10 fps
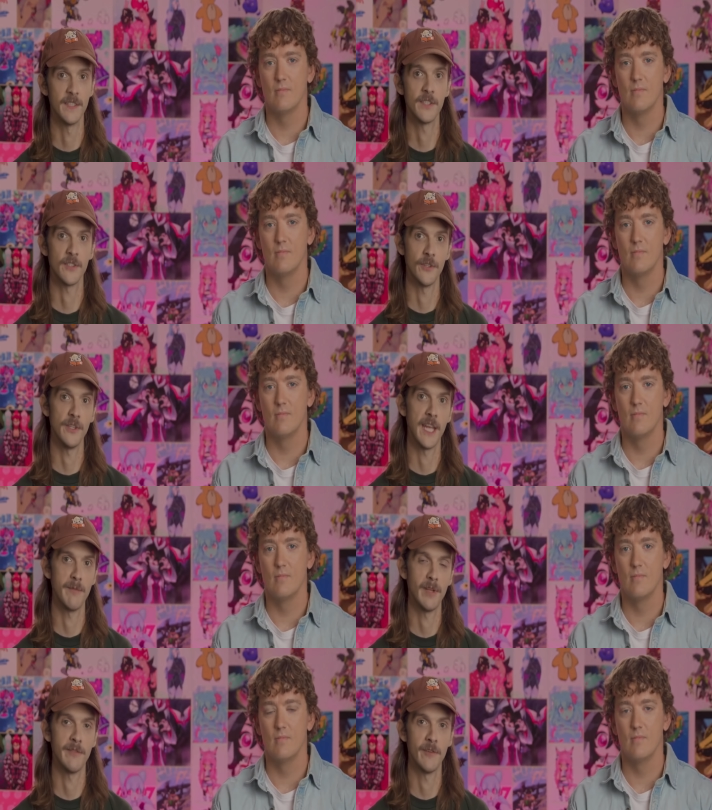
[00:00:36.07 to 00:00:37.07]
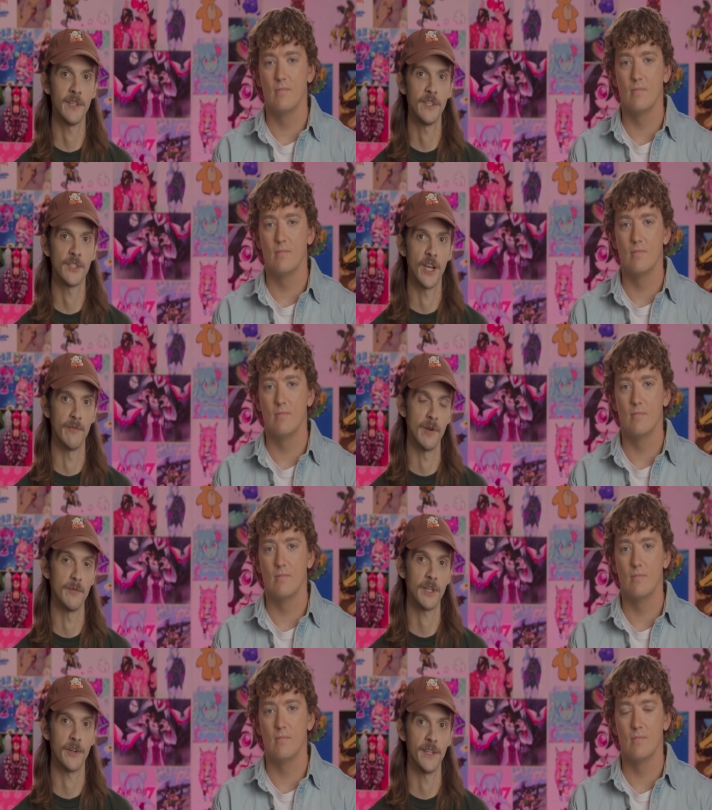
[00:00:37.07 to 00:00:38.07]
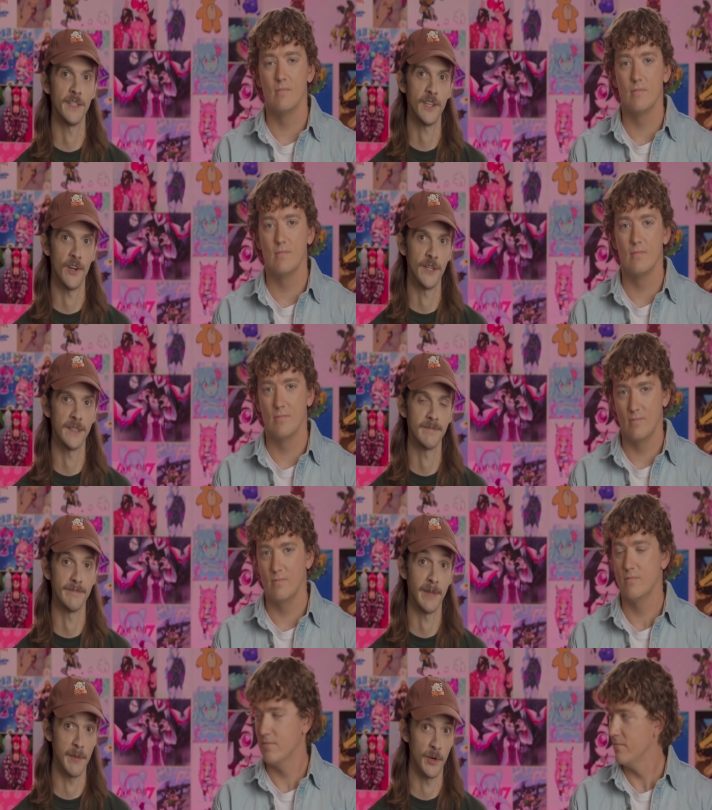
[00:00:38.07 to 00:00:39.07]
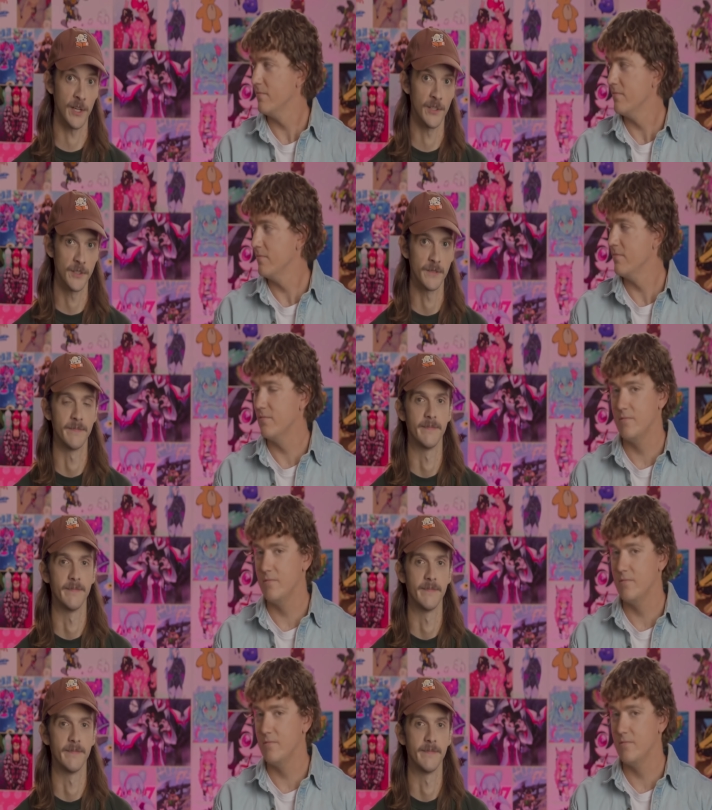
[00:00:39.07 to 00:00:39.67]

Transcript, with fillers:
Speaker 1: you want to risk it, make a story rich game. Byte Breakers.